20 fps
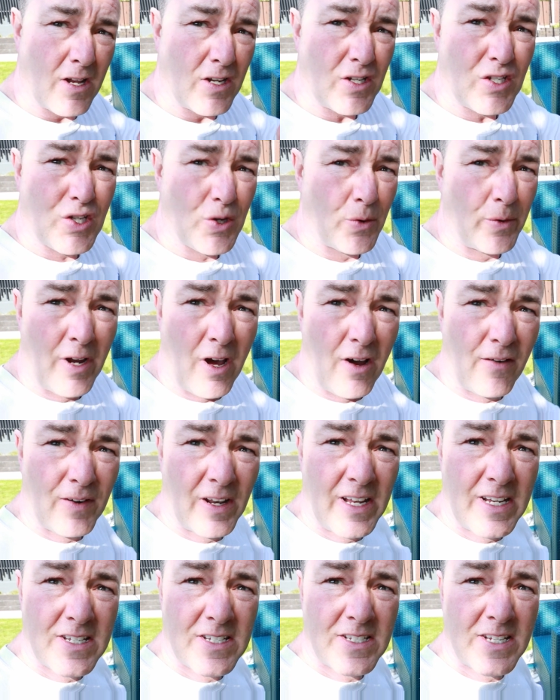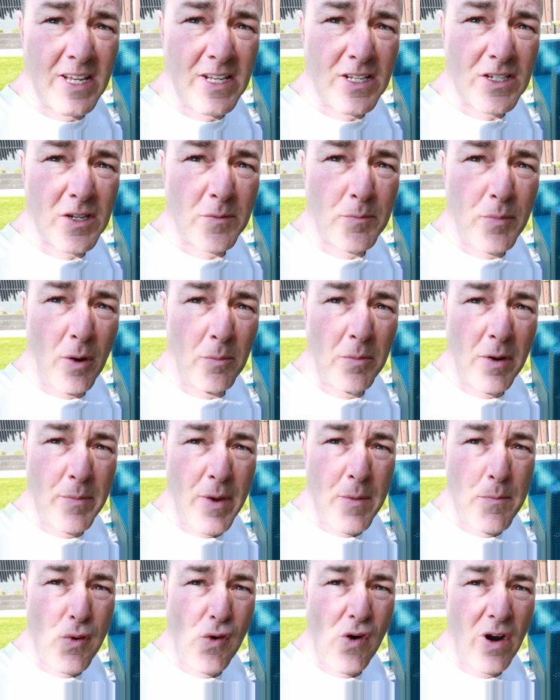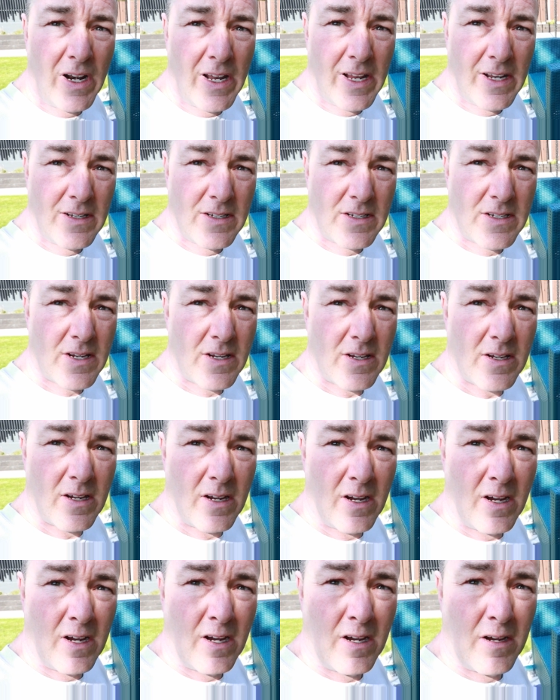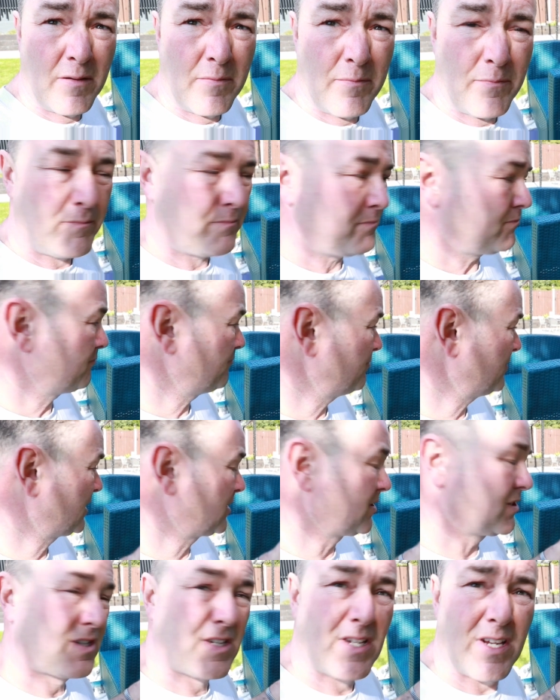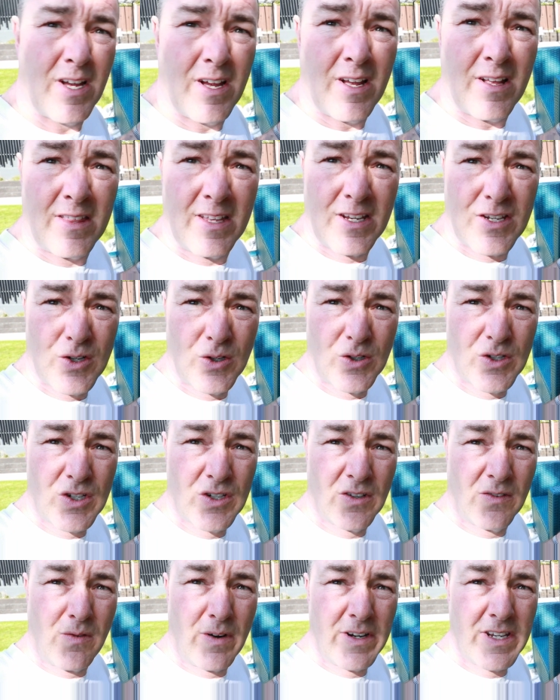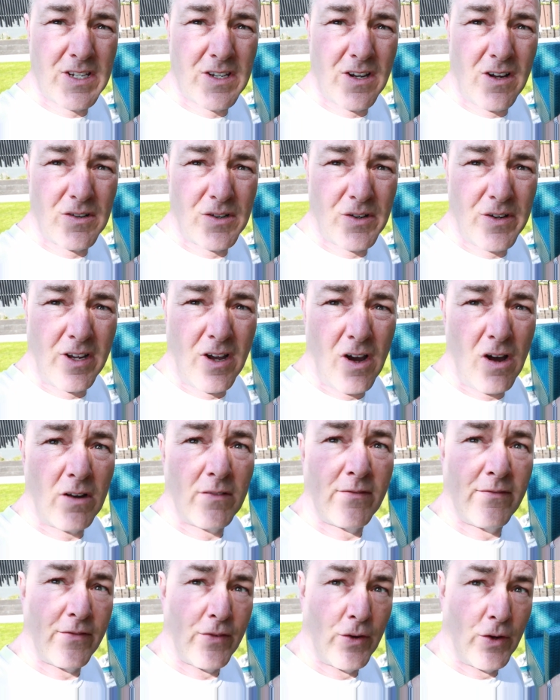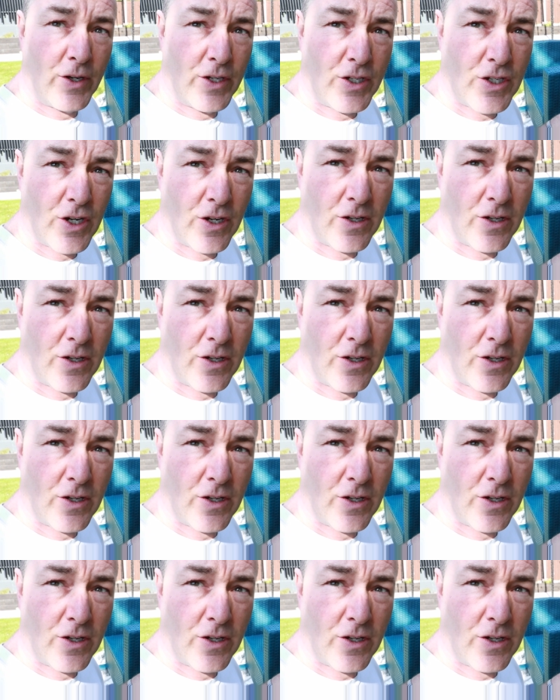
2.5 litre tins would probably be brilliant, because this sort of stuff, when you start doing garden furniture